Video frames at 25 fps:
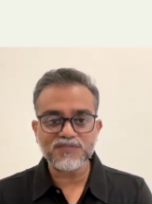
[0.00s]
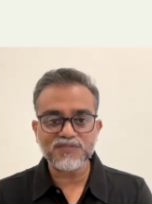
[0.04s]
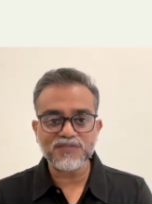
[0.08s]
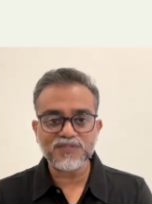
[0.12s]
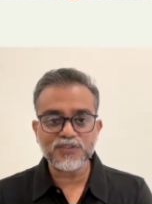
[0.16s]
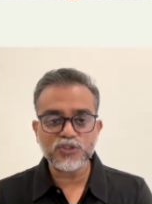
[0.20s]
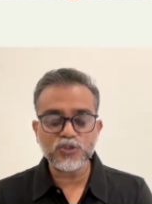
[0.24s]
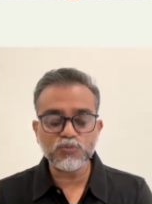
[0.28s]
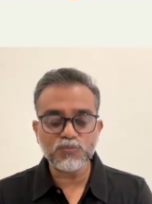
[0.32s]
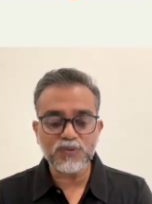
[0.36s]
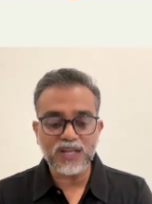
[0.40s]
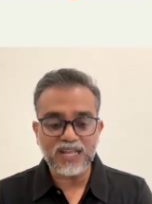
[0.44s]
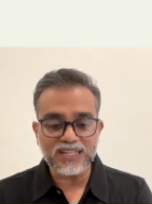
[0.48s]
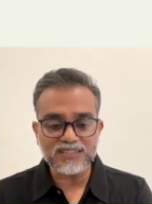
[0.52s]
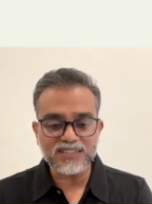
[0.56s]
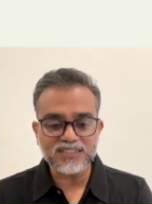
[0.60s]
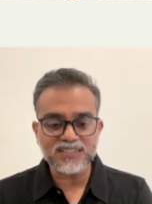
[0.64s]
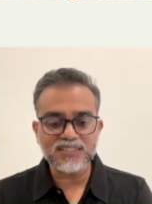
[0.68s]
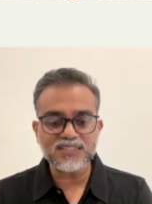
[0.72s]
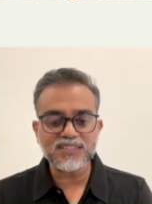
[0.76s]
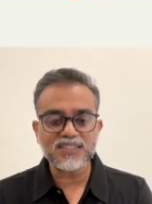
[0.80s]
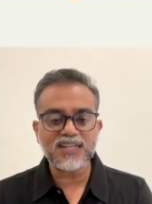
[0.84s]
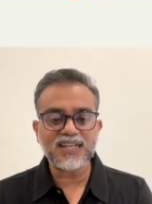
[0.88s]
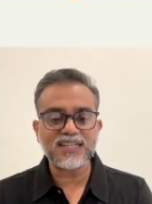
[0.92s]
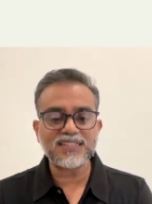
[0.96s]

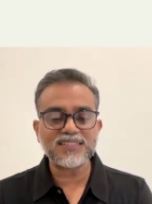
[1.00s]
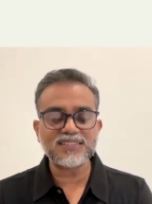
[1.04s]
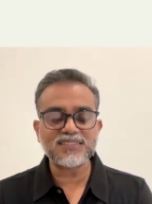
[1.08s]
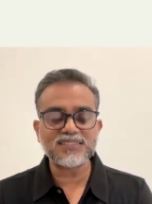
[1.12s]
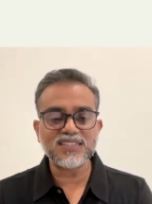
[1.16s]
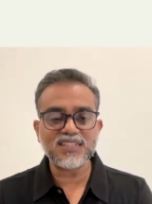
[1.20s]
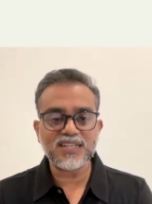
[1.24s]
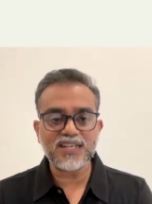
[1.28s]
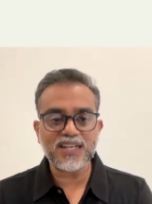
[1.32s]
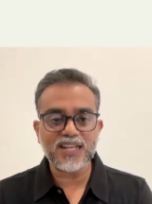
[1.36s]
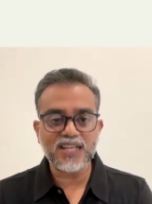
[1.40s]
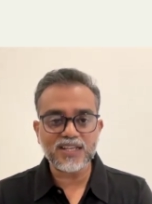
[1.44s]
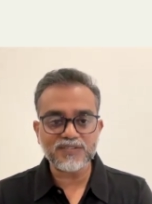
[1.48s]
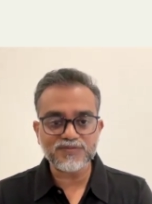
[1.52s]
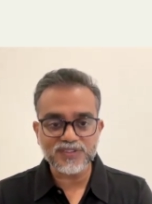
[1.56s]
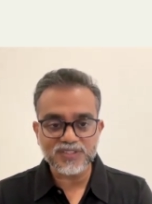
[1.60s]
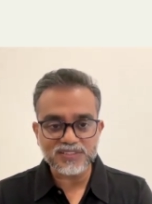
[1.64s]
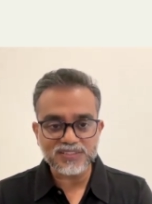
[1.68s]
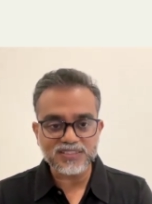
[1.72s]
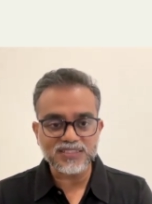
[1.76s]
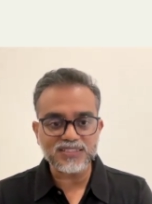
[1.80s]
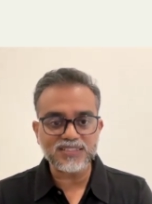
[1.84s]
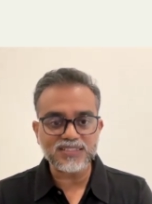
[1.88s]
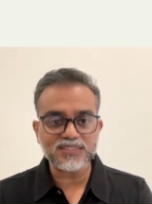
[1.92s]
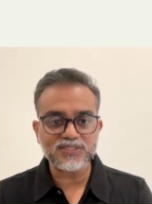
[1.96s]
humanity has never
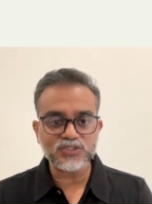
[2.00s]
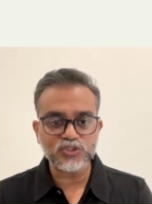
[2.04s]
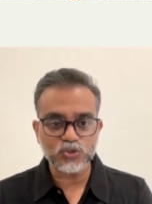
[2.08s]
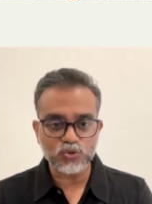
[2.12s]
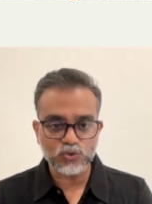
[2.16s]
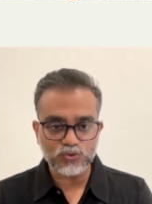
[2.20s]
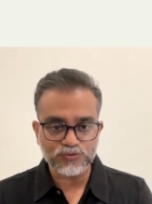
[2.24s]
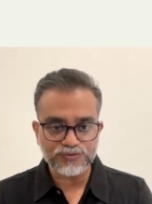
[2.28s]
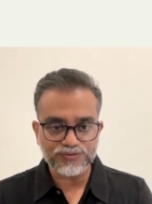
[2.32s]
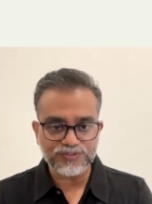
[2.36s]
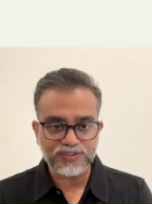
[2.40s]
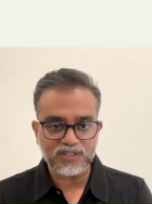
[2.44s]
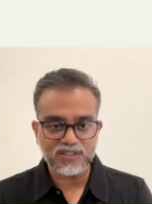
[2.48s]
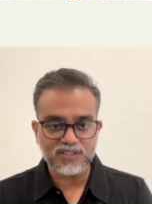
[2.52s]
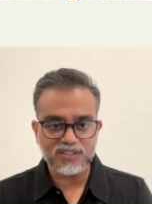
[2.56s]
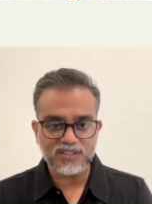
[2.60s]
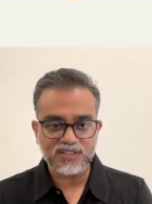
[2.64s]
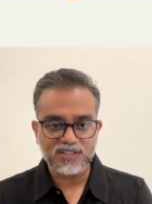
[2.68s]
seen so far